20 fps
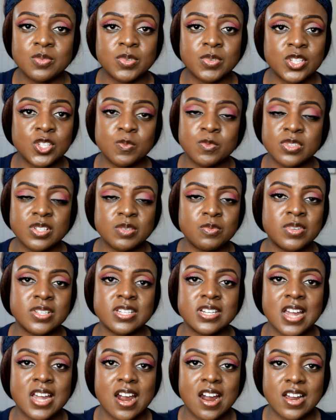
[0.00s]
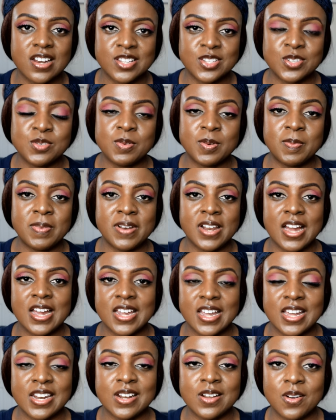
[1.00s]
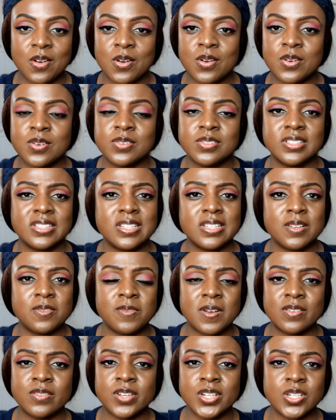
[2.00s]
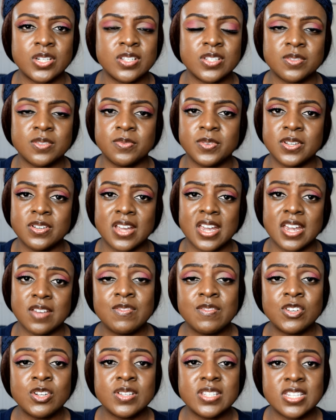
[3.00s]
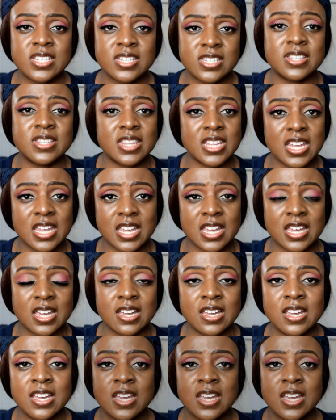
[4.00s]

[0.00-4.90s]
was smooth it wasn't hard to apply at all the foundation doesn't feel heavy even though it is thick